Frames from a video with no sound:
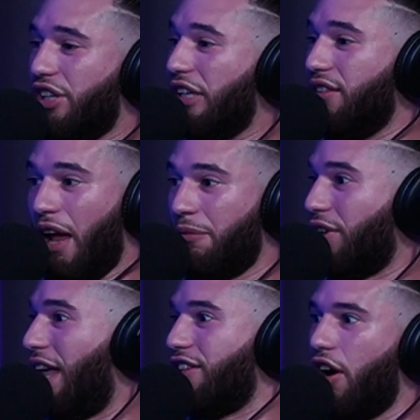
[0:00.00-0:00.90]
she.
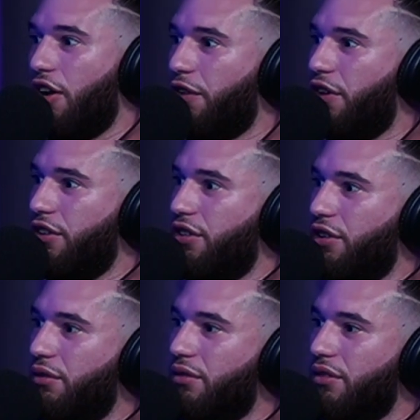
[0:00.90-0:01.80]
I'm sure that it's hard for her
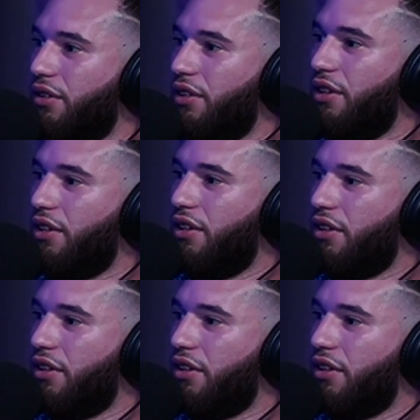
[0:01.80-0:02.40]
too. Yeah,